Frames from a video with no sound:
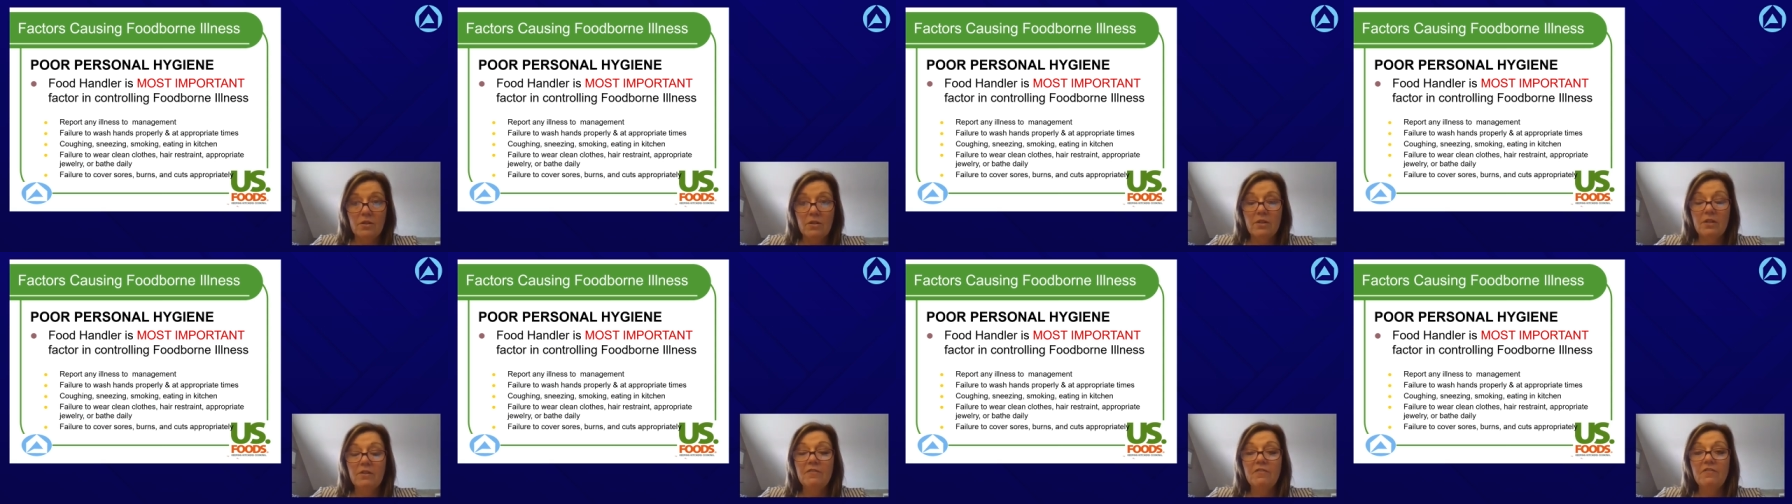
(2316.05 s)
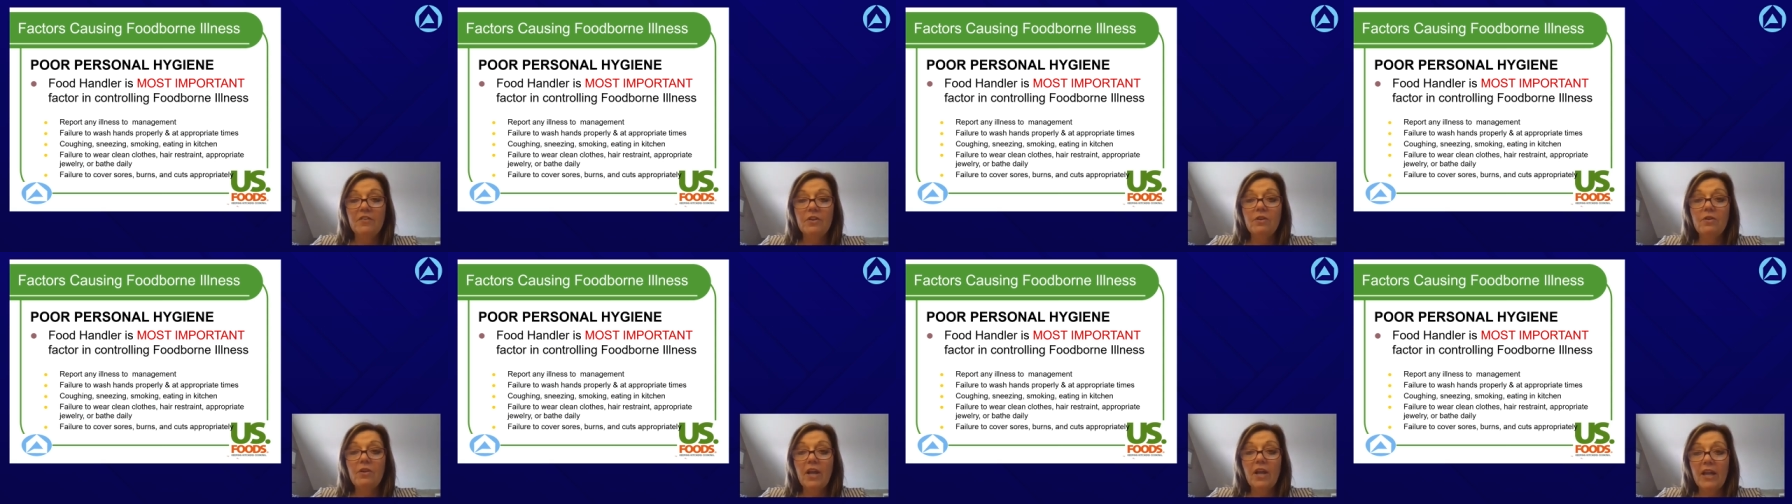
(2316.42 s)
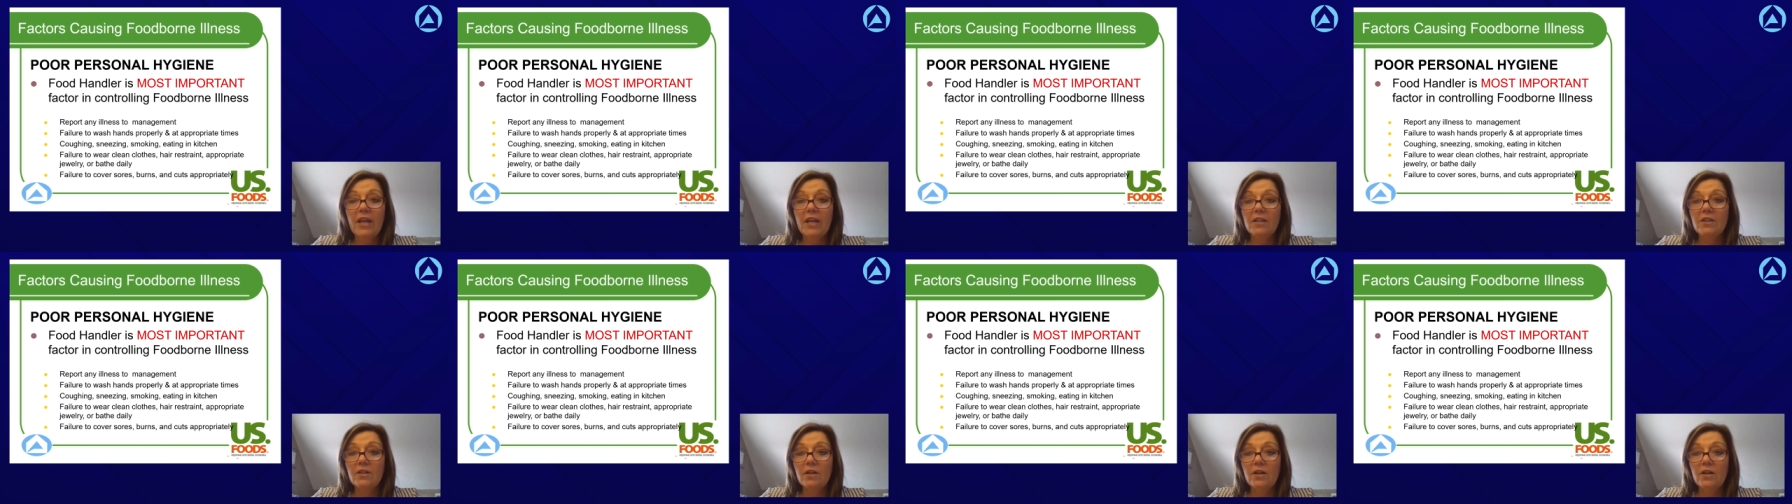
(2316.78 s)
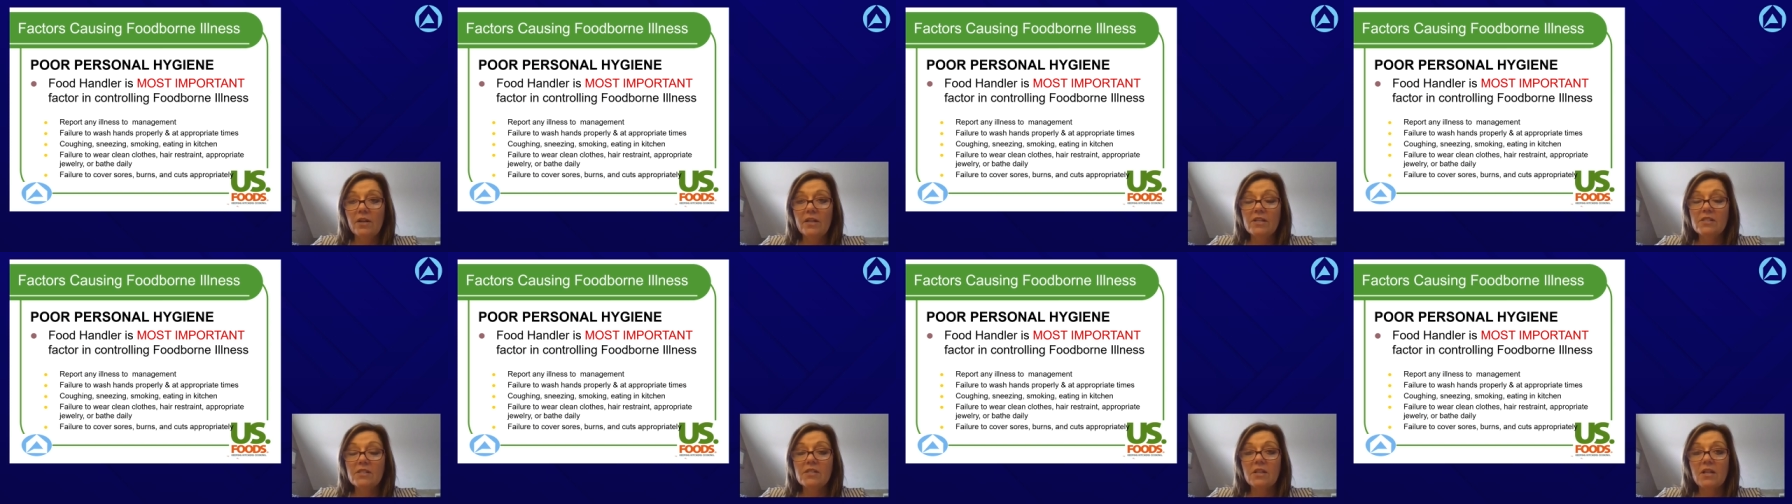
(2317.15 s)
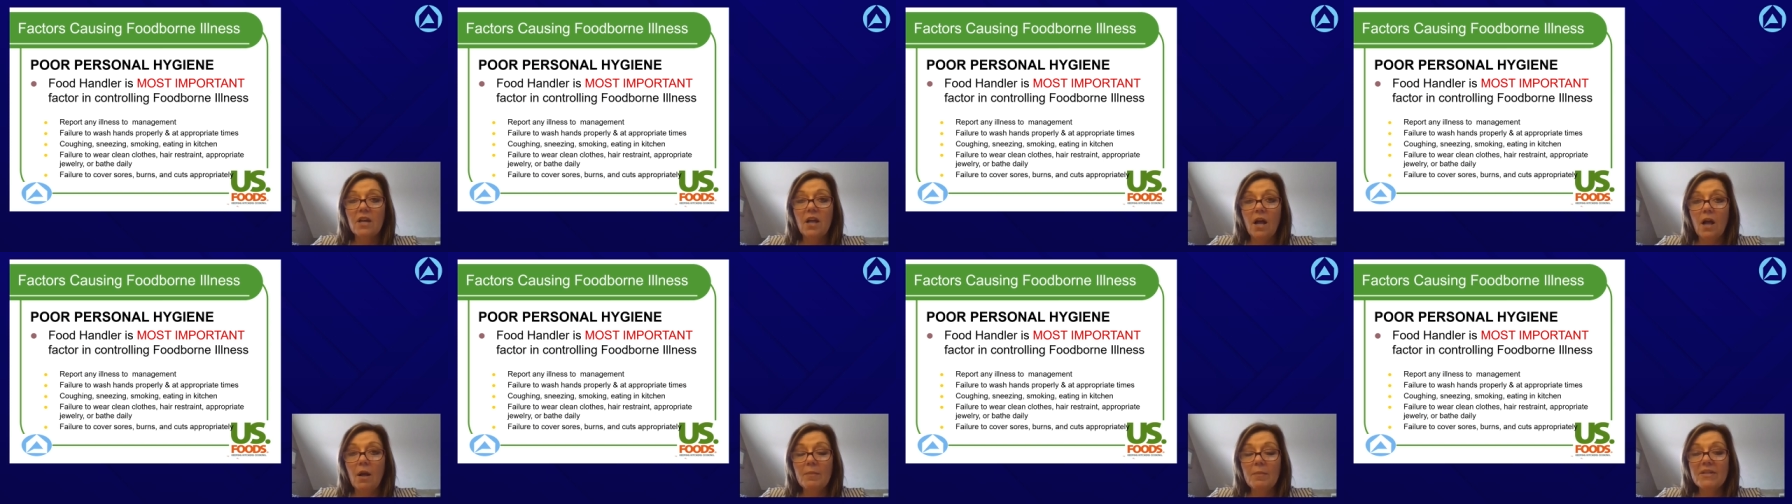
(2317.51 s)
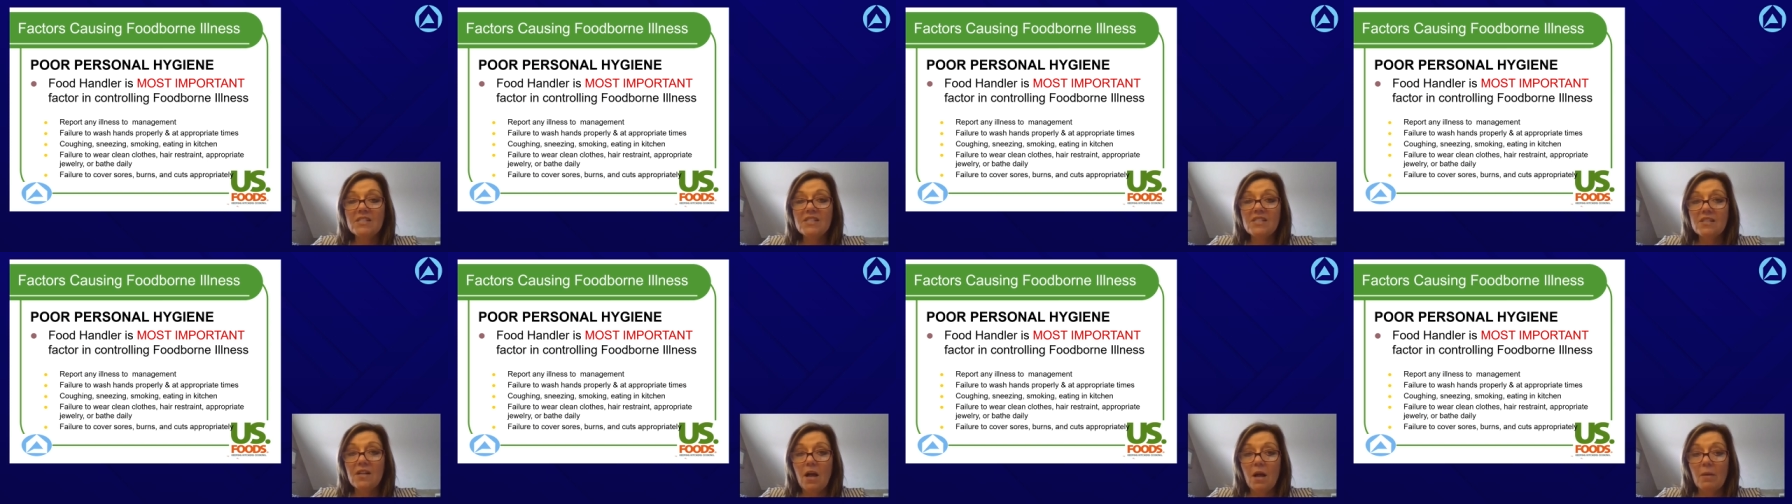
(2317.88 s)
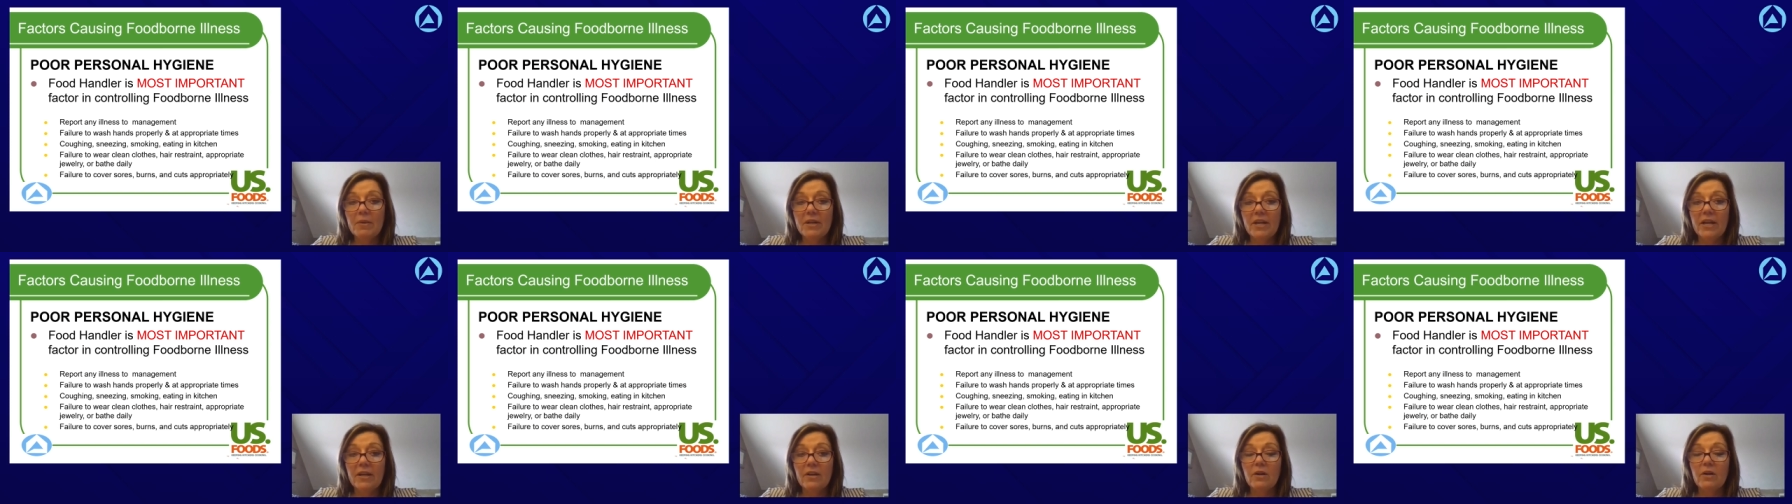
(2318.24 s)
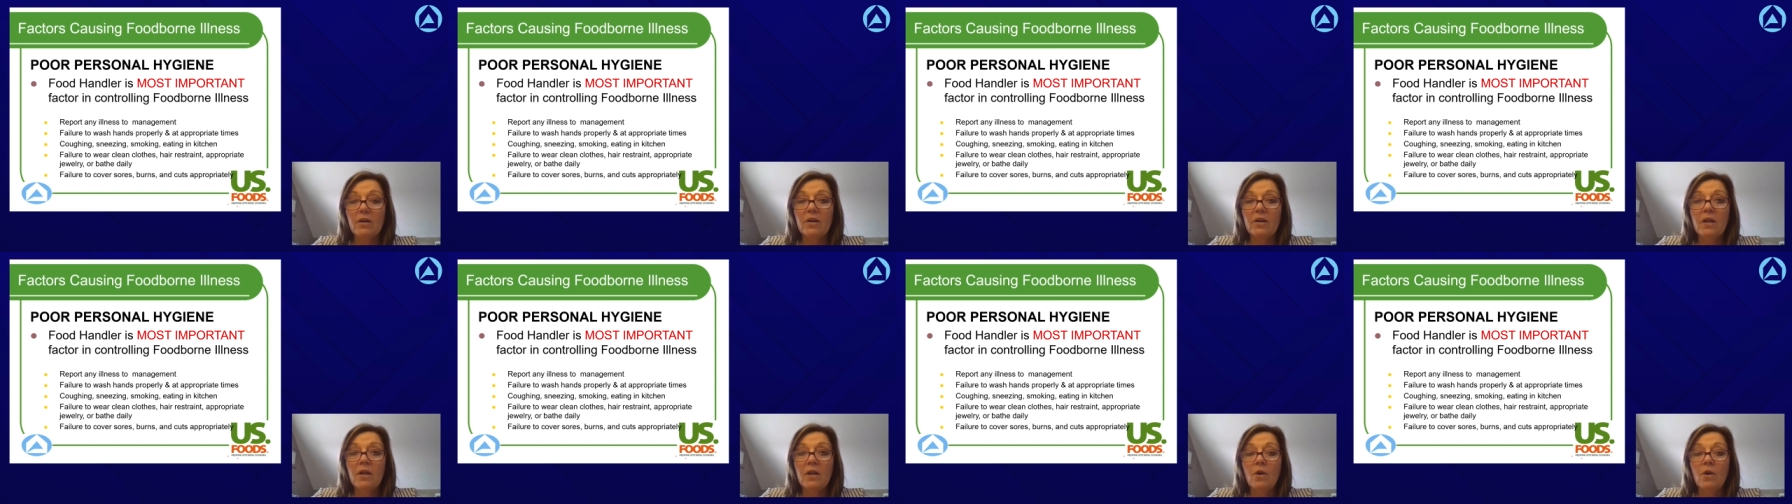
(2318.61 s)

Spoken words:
The food handler is the common denominator.